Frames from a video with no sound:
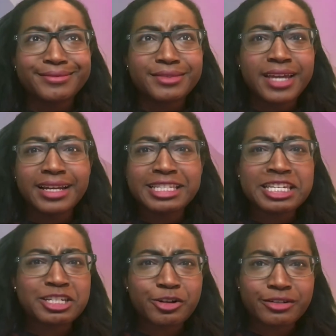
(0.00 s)
tiny
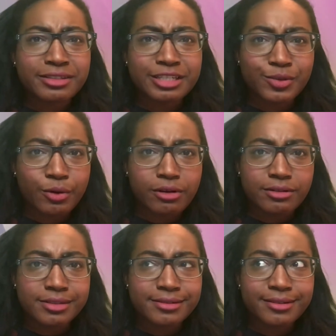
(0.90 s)
t-shirts to
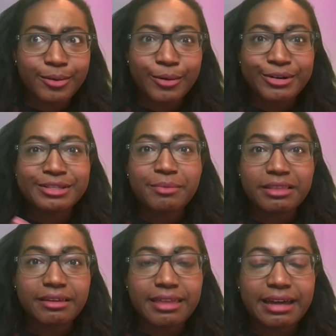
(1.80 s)
squirrels or something like
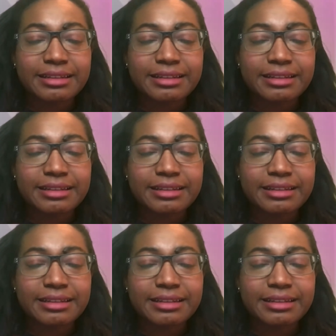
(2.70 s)
that.